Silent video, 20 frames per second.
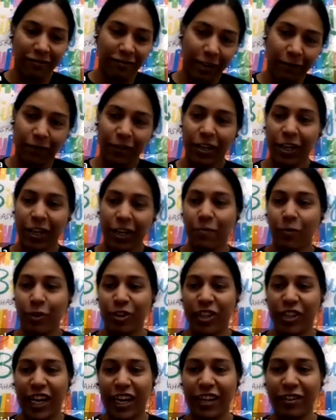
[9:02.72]
definitely
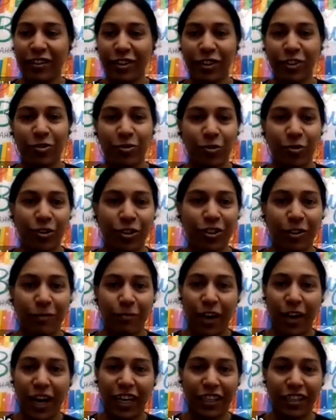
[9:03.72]
more challenges to do this
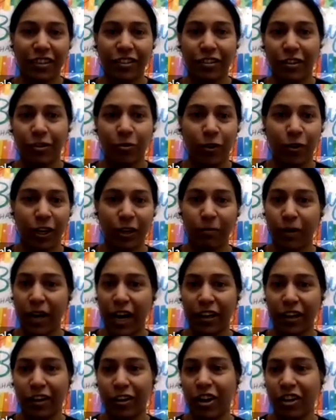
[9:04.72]
in practice, including
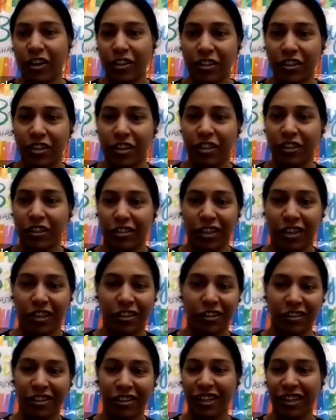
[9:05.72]
planning logistics,
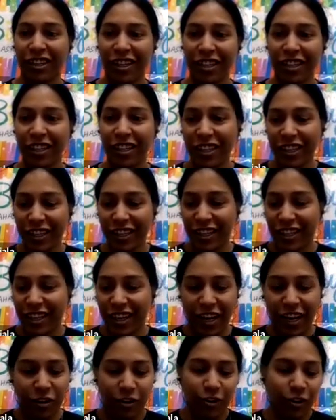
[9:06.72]
and
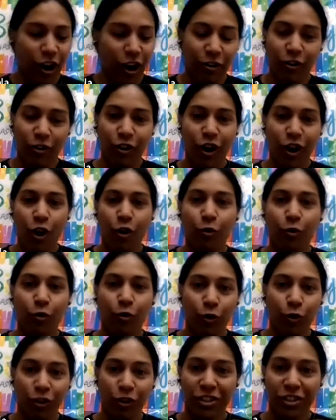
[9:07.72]
I don't know how
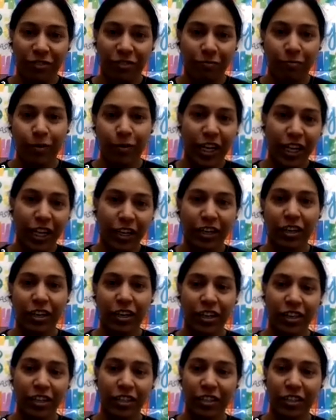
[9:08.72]
course burden
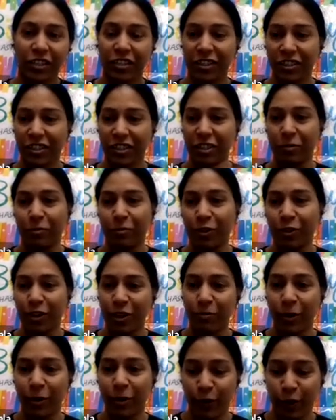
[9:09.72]
is
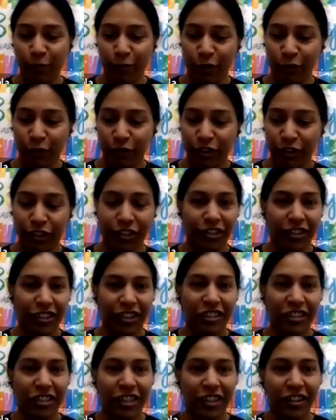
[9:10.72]
distributed between professors and
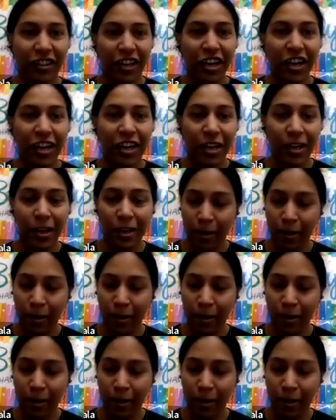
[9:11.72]
things like that.